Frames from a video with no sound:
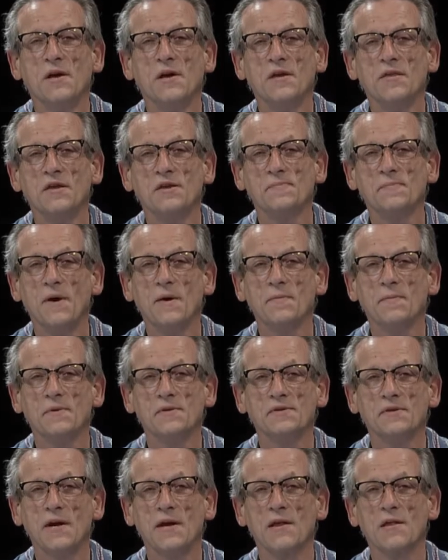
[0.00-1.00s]
This Populist
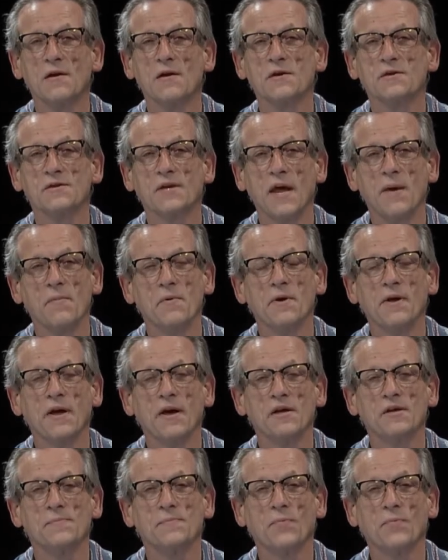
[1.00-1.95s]
Dialogues Cablecast